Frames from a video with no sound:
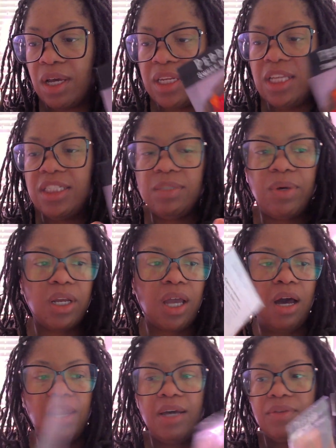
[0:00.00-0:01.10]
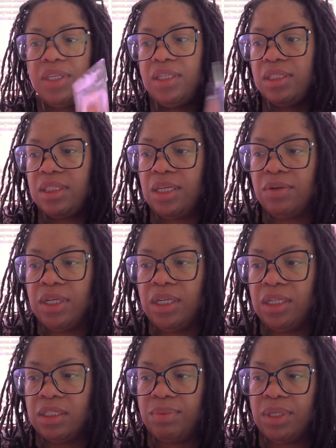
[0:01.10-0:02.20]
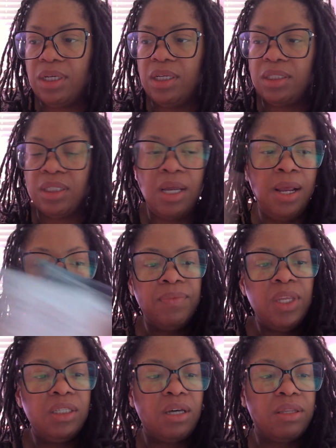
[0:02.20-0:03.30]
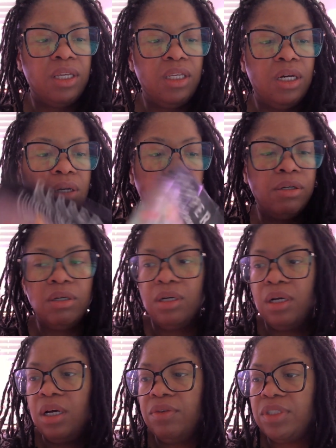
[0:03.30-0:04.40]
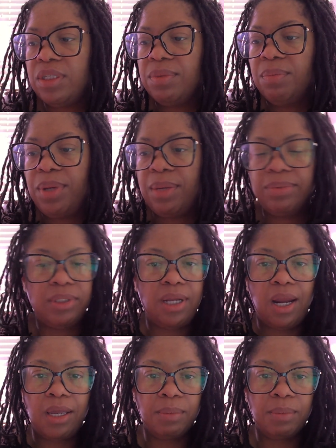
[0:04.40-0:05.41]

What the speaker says: I did just want to call out these series because these are the younger of some of the peppers that I am